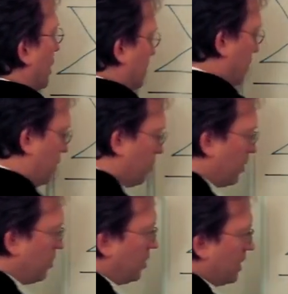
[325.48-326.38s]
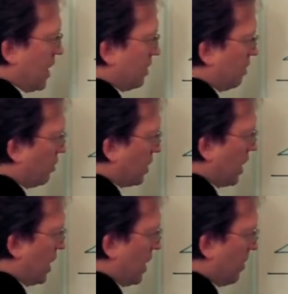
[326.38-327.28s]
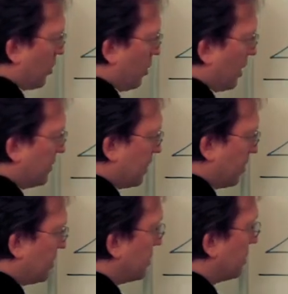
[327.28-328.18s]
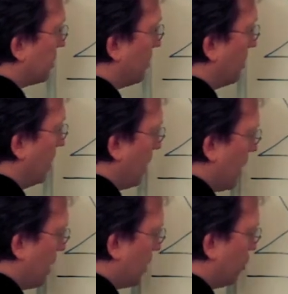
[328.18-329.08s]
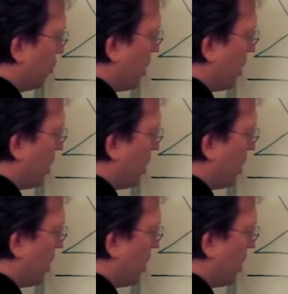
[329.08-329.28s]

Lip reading: So it may mean that, okay, I'm going inside my system and I do